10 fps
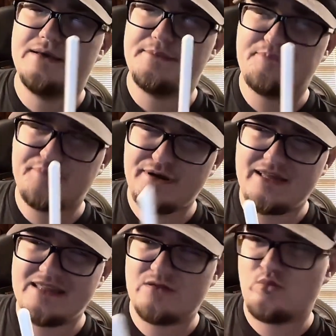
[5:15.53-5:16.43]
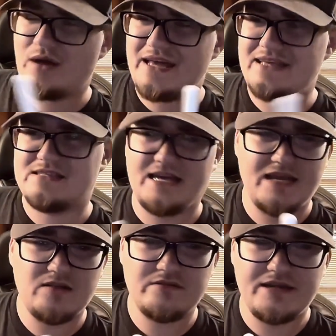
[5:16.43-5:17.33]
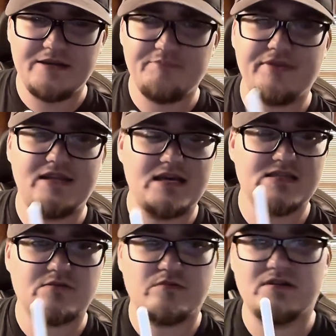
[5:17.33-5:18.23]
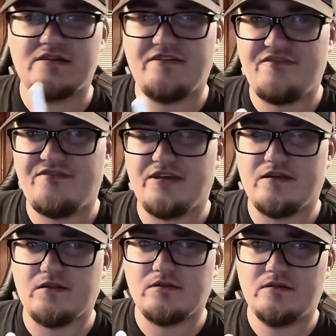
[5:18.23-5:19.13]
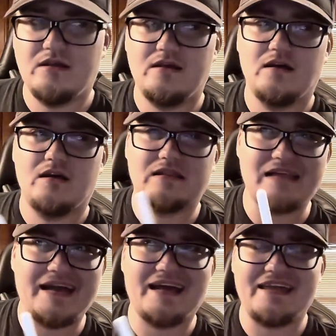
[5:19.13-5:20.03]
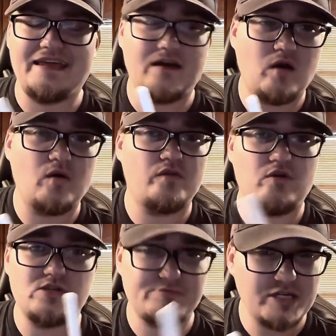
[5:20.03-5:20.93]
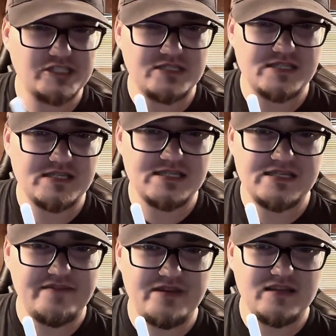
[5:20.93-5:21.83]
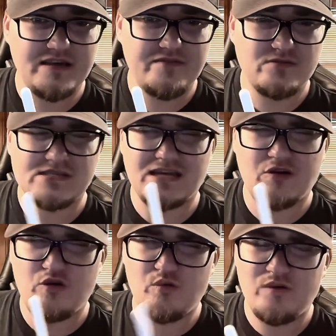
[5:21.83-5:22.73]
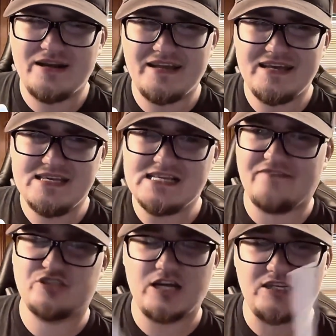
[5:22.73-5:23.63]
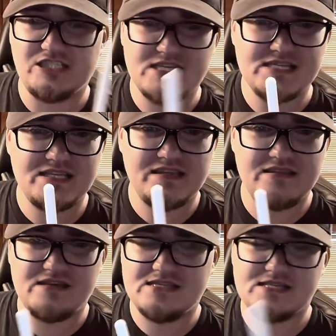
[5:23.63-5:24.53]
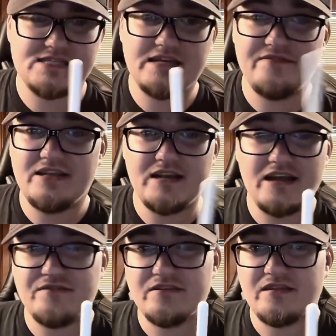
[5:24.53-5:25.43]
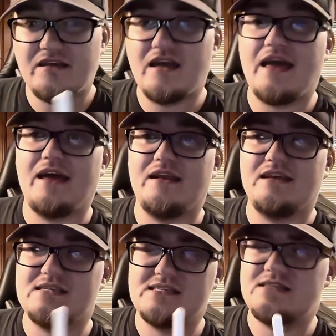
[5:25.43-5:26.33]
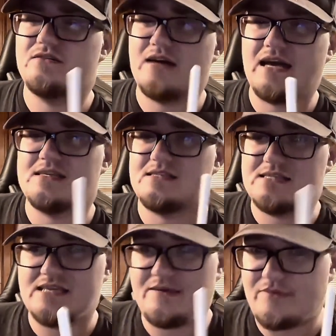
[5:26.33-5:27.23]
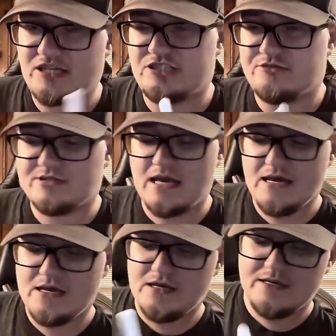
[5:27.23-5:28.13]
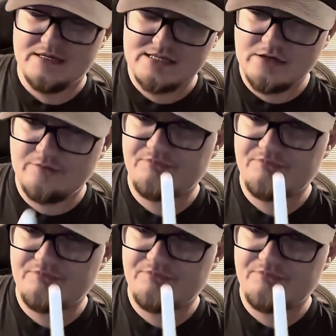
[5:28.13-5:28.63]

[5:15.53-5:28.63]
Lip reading: but the way it's handled there, it doesn't really feel like I get all those pressure sensitivity levels. I don't know what it is. I've tried adjusting the sensitivity and everything, and it still has the same issues. So,